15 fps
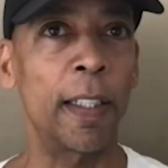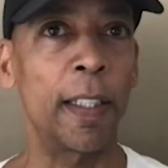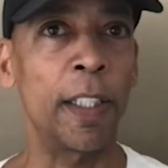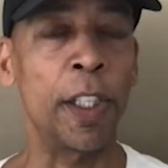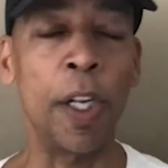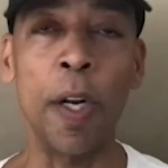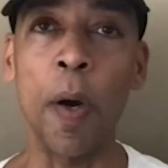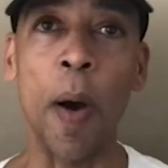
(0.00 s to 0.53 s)

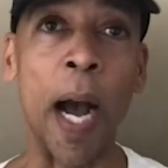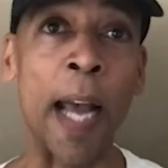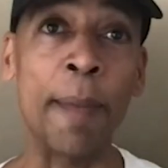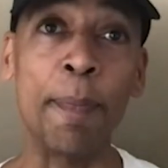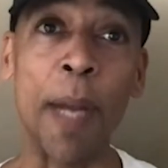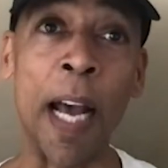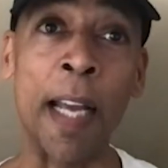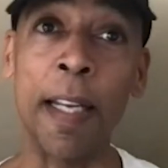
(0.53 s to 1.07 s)
You know, I,
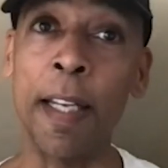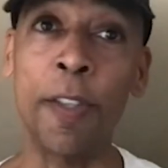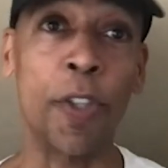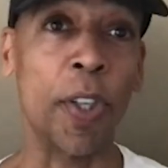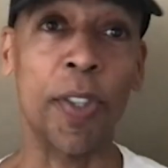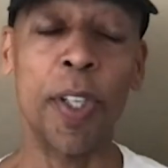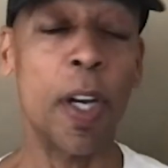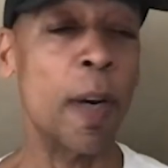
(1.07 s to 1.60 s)
I it
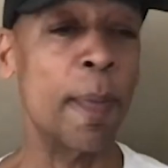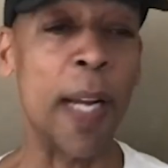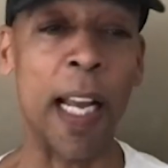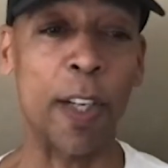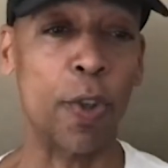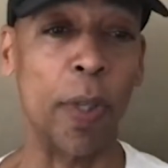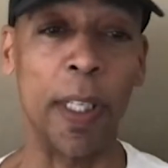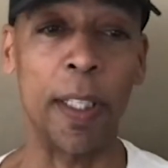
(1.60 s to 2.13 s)
doesn't come
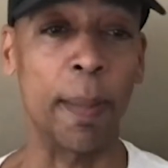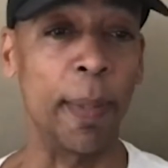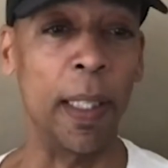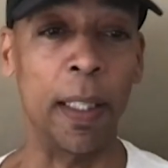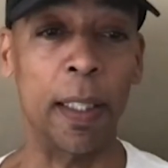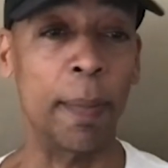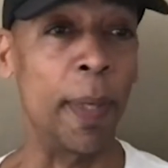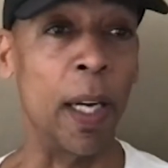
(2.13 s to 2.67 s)
naturally to
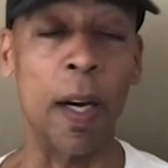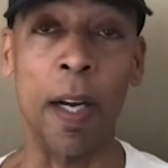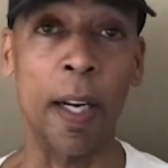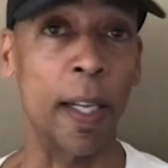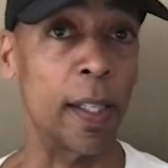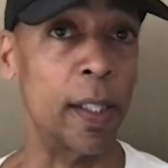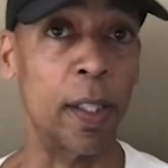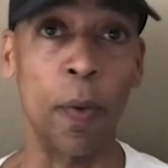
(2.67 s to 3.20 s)
me, to be honest.